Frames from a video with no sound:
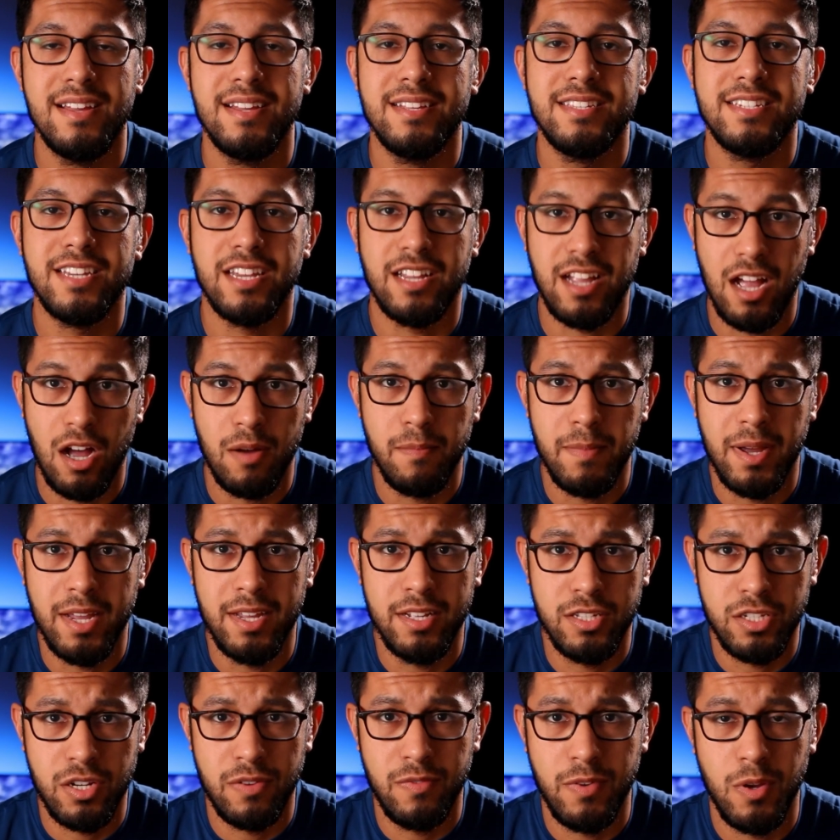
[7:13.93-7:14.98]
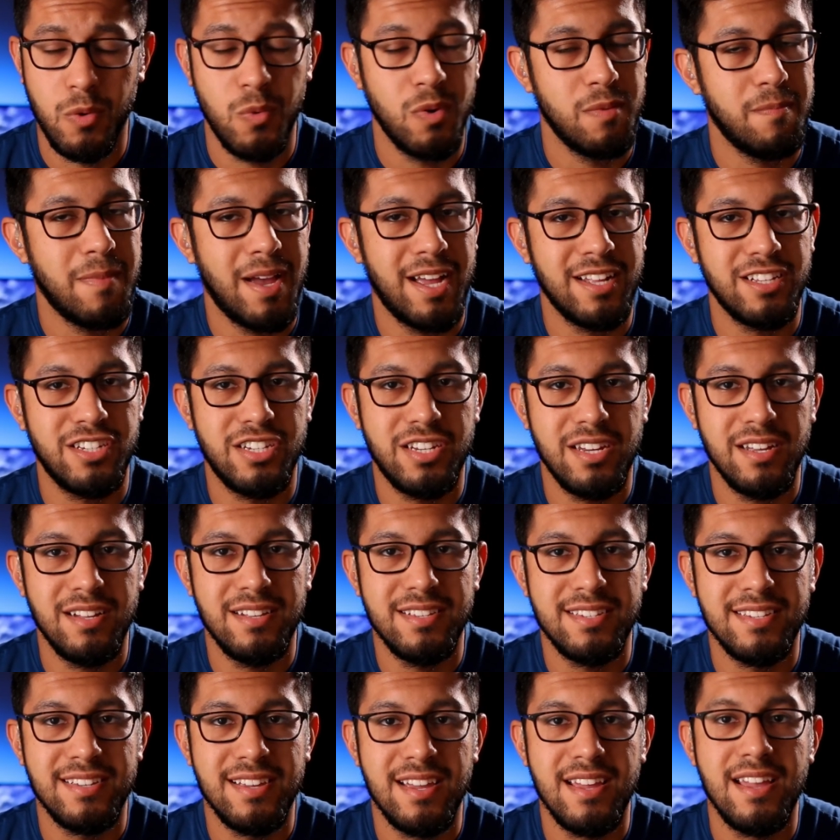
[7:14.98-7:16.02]
check out my interview with Matt
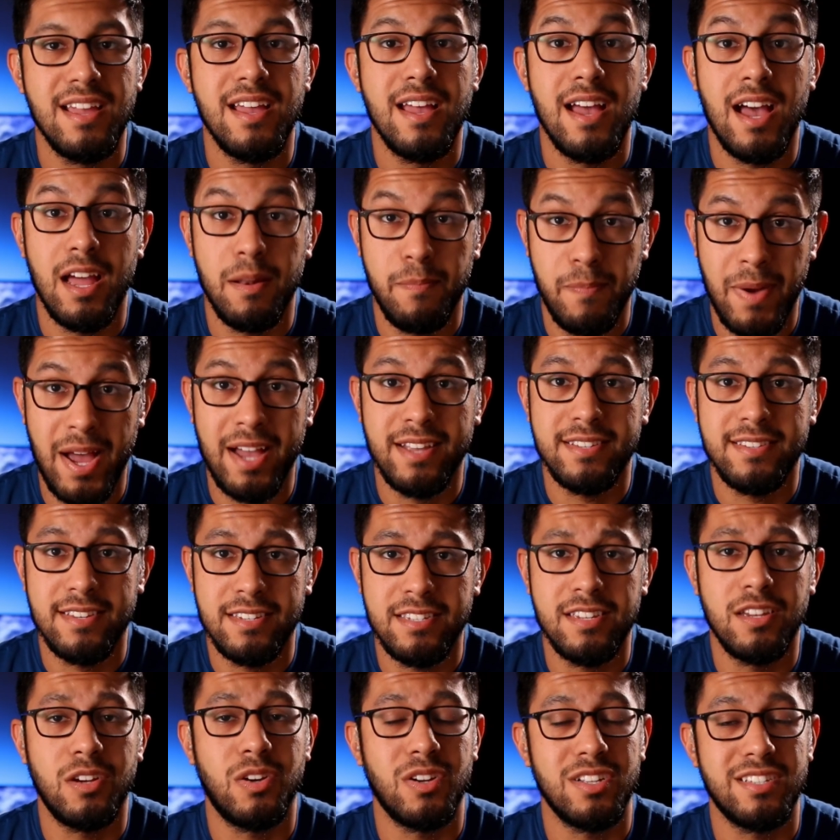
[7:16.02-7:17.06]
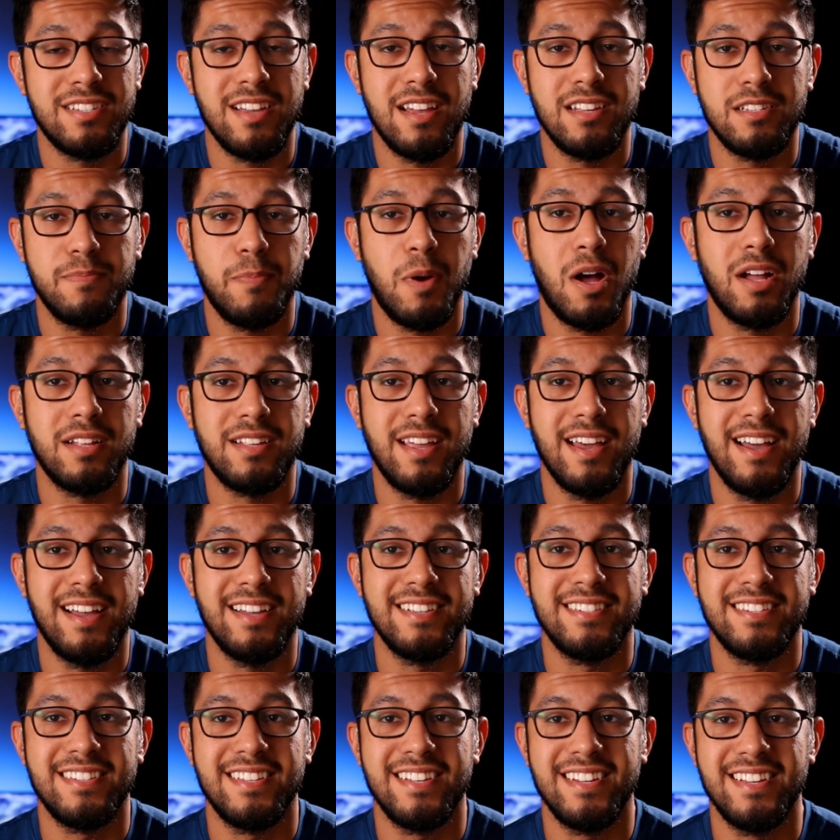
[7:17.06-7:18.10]
Shields at Pass the Secret Sauce
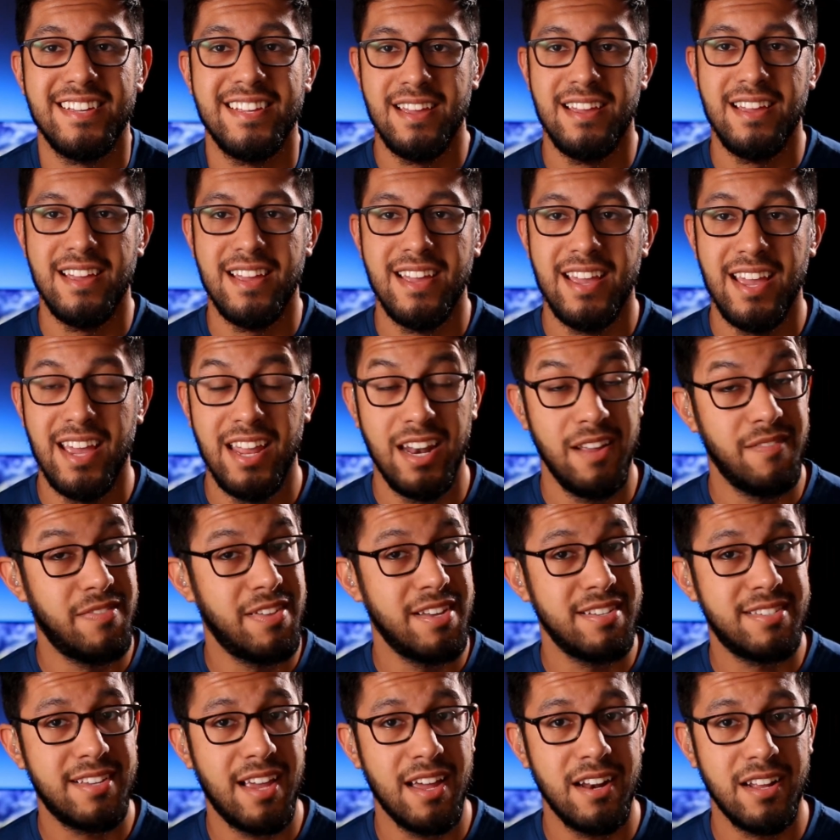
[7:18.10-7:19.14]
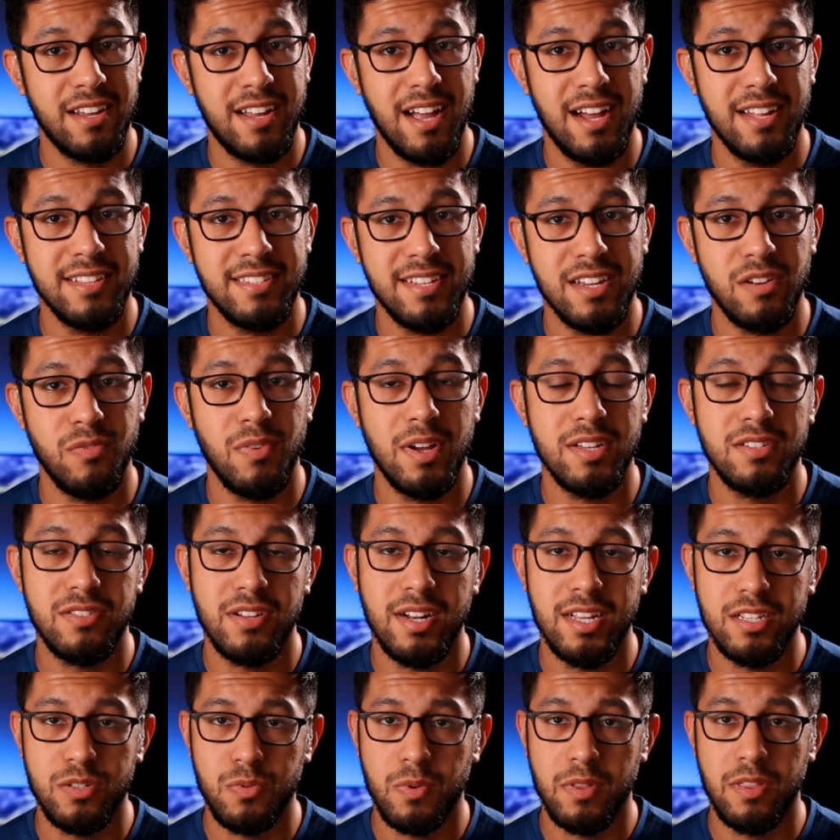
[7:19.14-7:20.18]
podcast. And if this kind of content
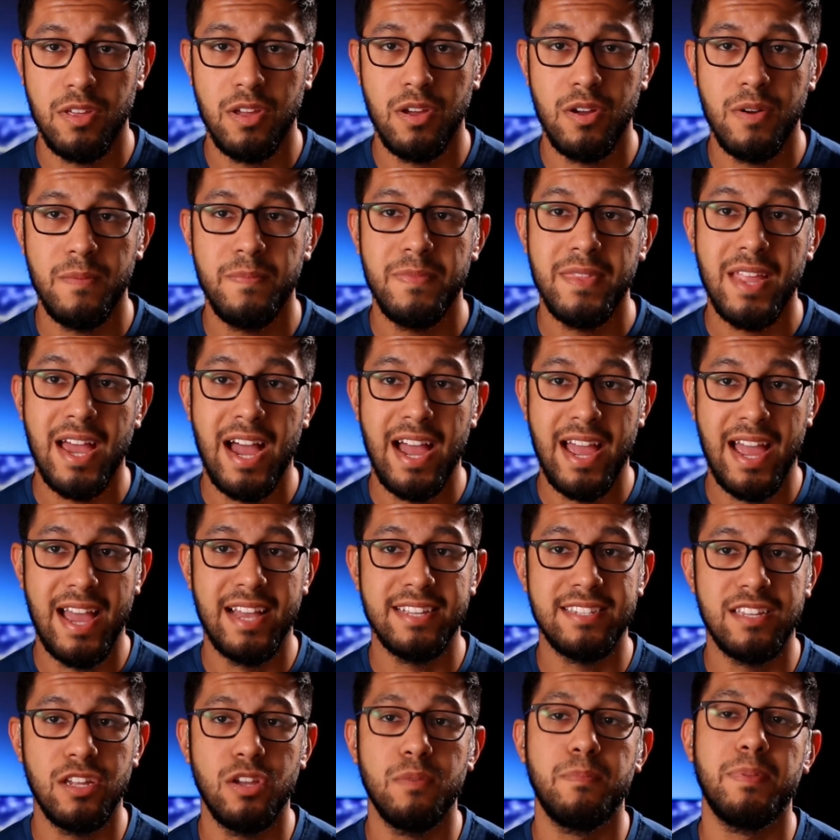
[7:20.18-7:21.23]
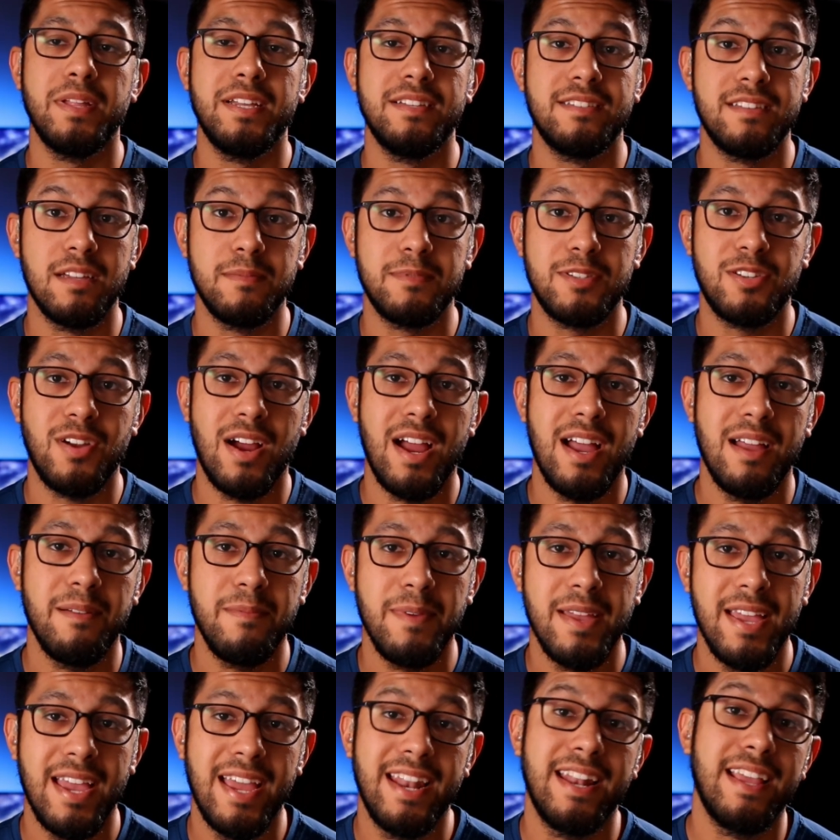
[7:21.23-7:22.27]
resonates with you, I ask that you please subscribe
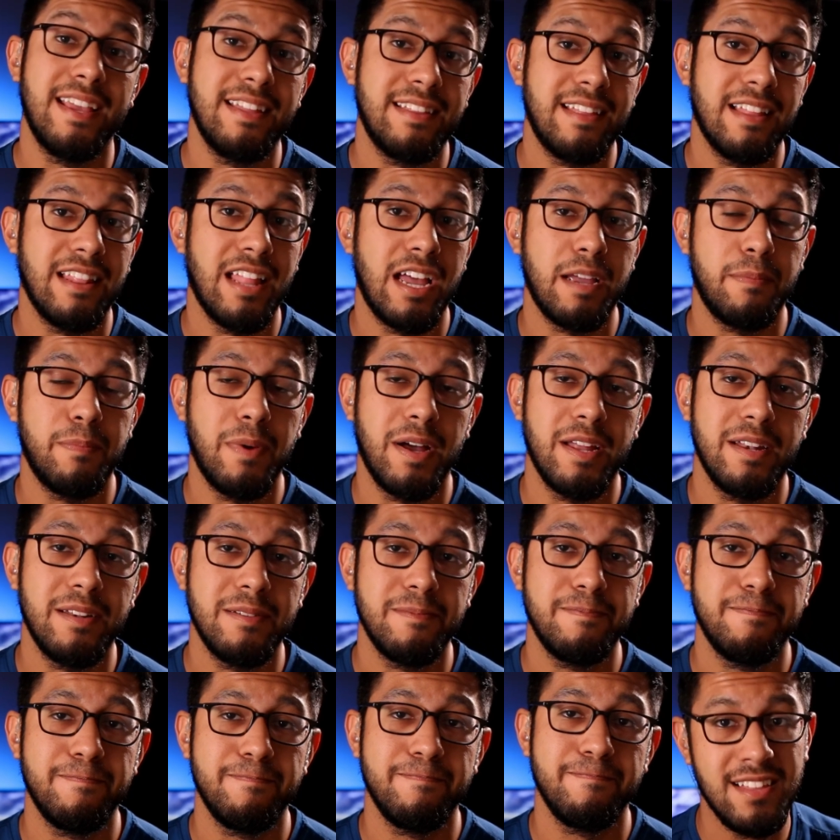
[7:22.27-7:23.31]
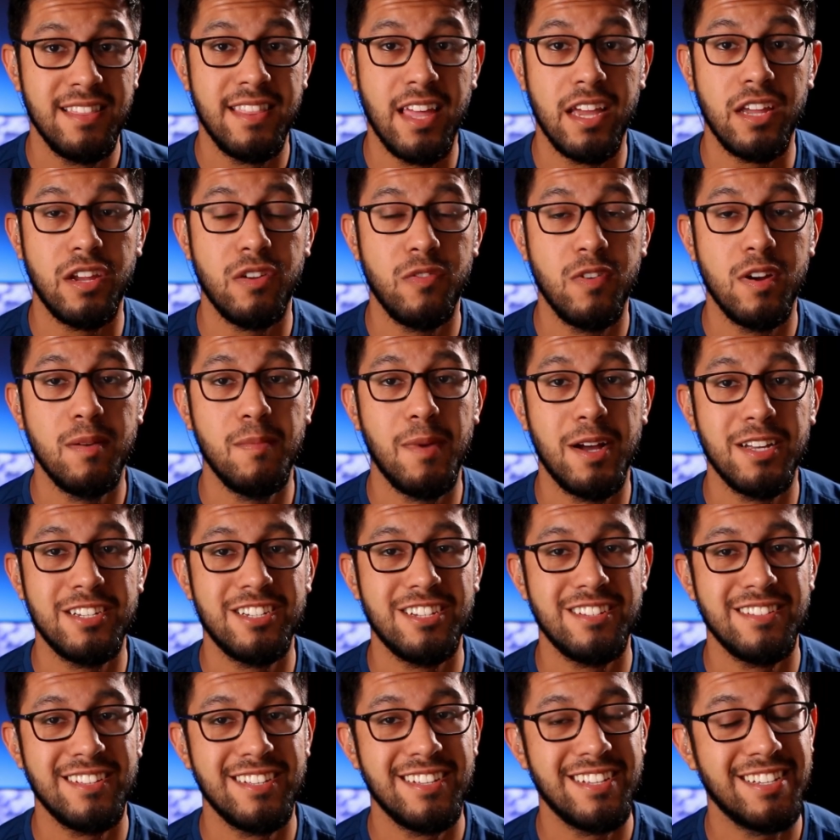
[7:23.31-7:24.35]
and hit the like button. Thank you very
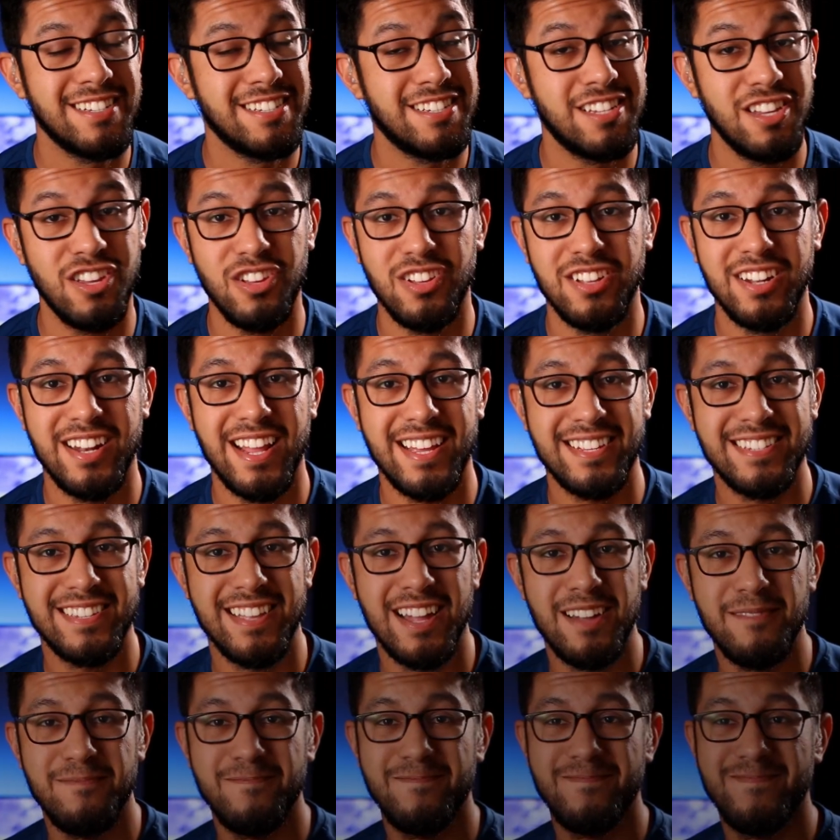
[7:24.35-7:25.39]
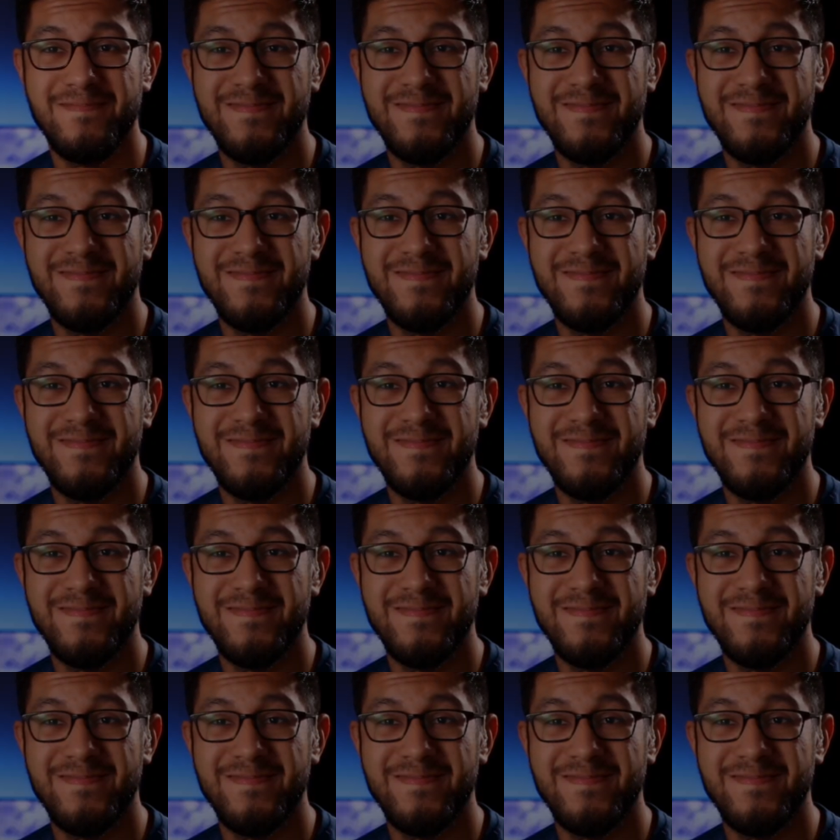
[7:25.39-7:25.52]
much. See you next time.